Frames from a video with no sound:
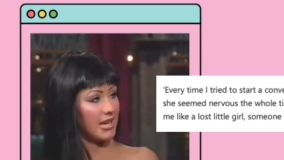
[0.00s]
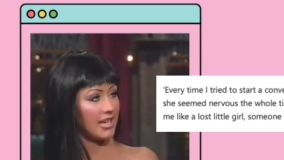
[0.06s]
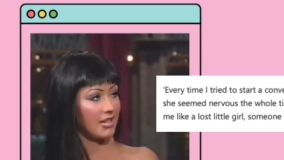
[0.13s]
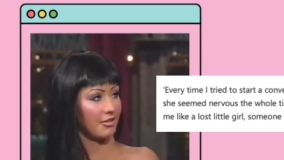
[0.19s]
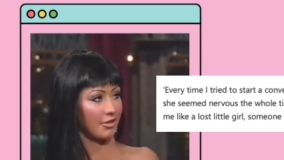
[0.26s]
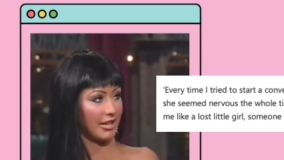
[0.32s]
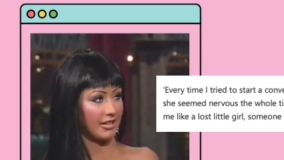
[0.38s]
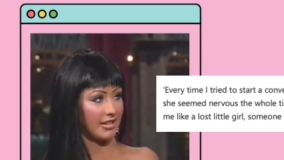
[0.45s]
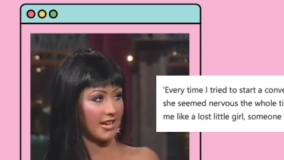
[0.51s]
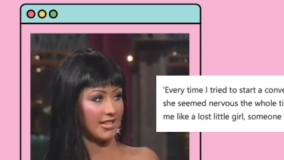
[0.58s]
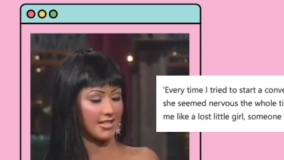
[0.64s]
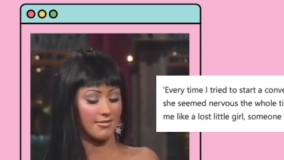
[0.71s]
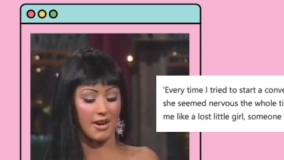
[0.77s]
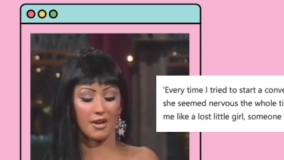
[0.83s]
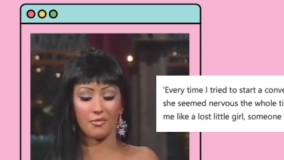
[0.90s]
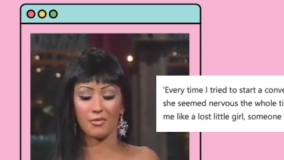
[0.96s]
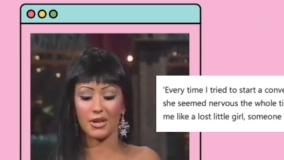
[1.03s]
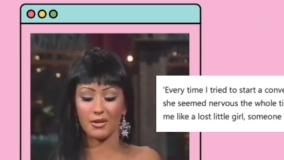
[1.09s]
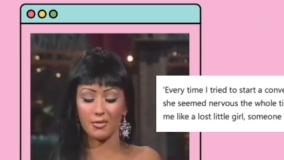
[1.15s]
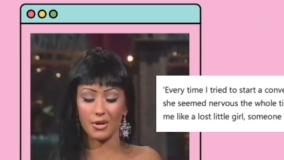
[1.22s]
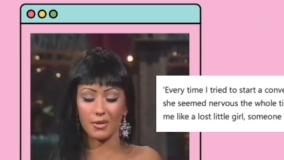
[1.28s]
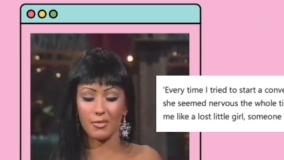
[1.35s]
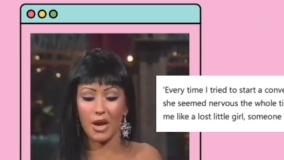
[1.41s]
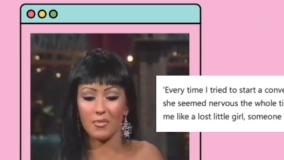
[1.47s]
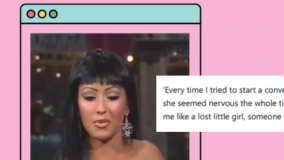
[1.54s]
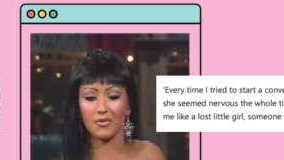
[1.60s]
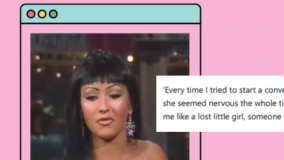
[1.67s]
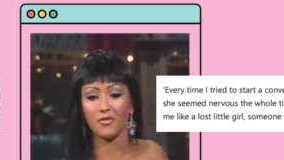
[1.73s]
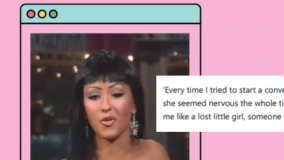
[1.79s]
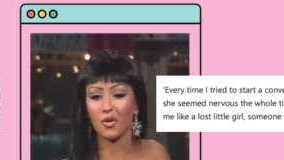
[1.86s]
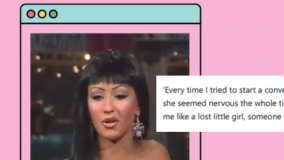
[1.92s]
Every time I tried to start a
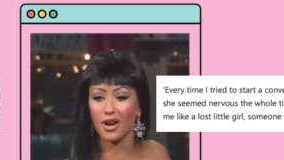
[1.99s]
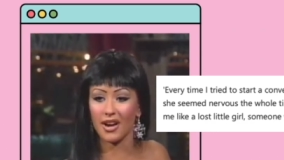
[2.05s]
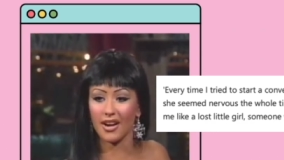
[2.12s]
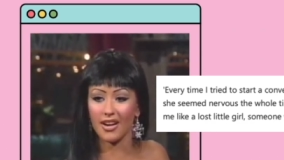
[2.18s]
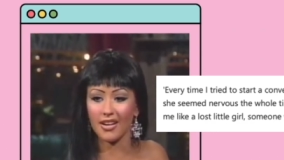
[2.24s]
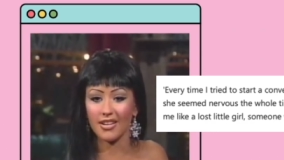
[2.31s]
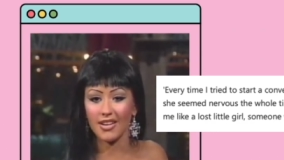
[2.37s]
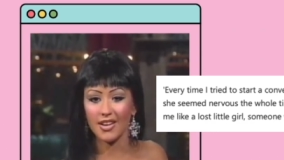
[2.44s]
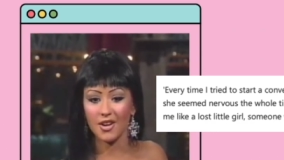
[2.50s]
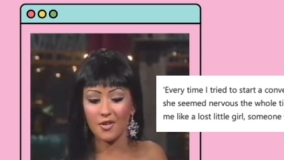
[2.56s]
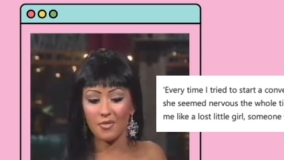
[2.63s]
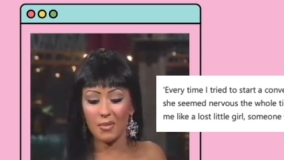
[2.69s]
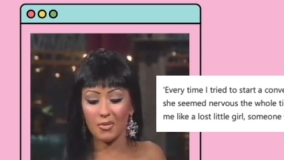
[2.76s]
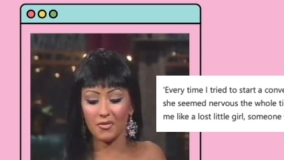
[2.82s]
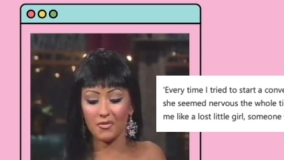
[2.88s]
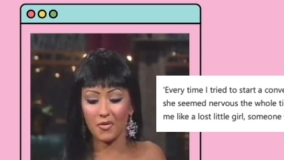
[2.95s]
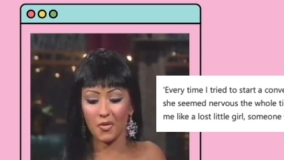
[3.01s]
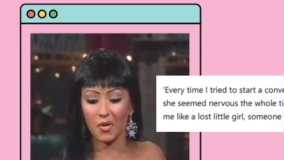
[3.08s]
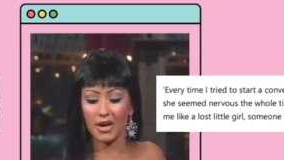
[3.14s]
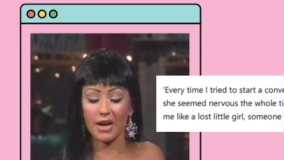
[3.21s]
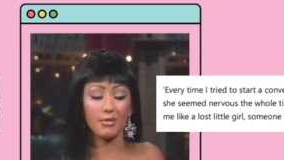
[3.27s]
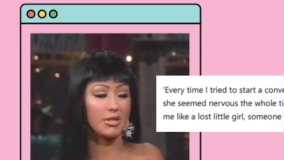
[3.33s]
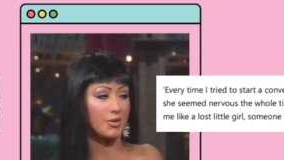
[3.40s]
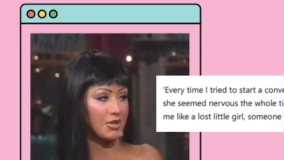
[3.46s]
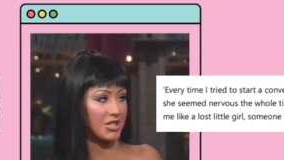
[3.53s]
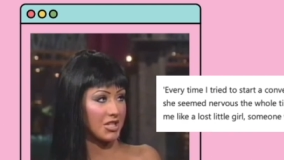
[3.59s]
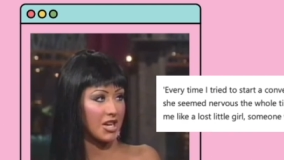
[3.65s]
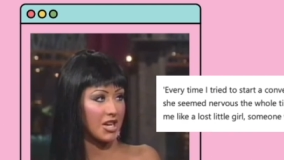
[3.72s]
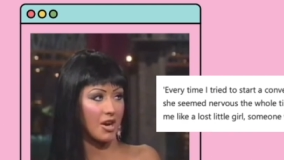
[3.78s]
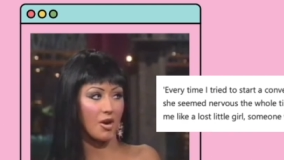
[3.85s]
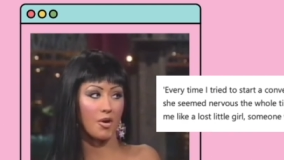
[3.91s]
conversation with her, well, let's
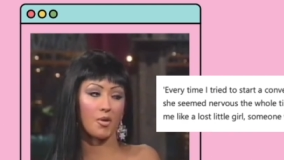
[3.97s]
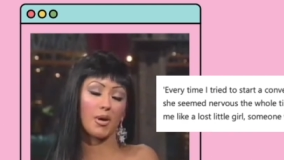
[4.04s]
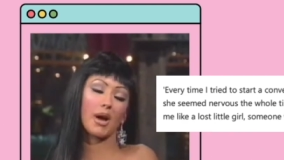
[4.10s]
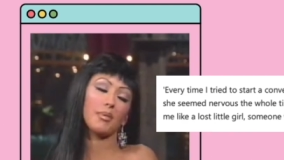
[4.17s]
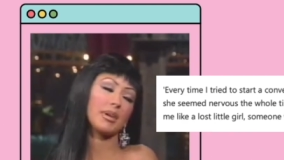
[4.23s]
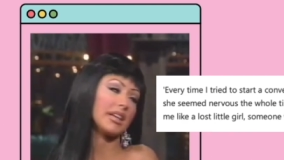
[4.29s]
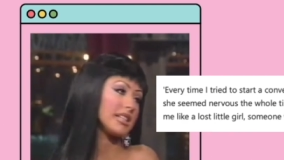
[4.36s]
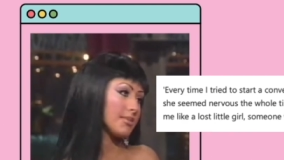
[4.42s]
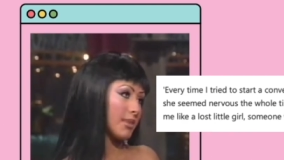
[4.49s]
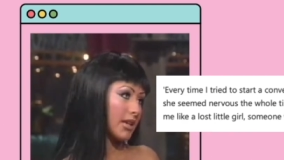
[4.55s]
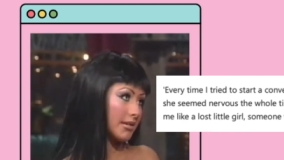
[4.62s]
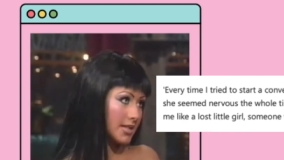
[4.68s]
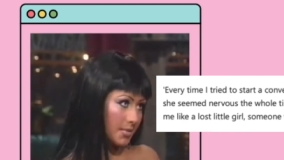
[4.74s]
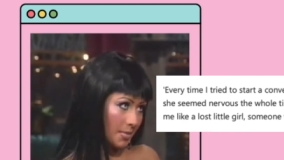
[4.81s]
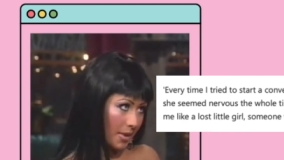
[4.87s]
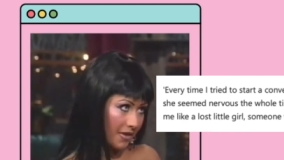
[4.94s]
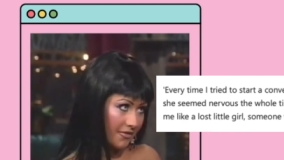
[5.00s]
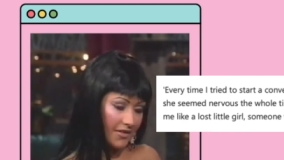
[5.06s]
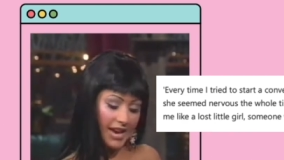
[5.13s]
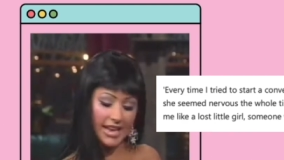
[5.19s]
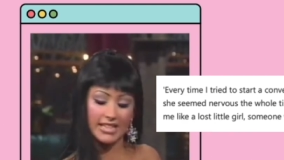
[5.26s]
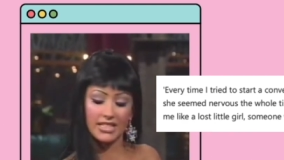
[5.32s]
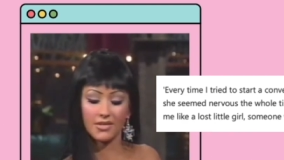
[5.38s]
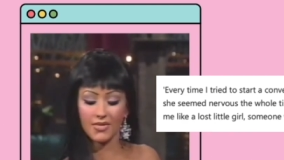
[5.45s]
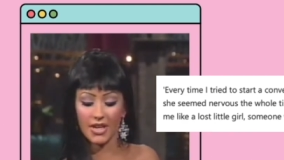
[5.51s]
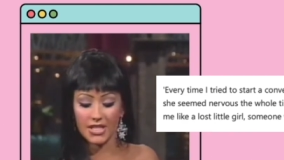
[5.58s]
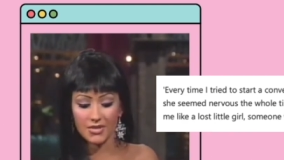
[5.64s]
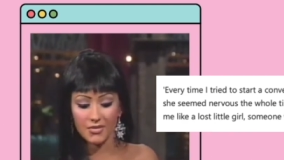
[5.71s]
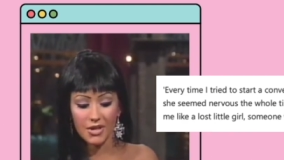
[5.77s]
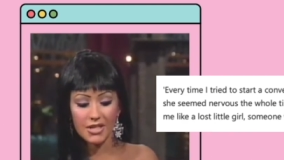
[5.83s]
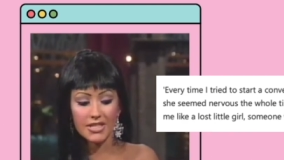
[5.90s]
just say she seemed nervous at the whole
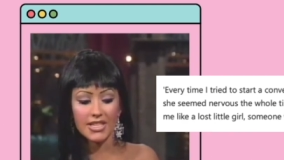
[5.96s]
time.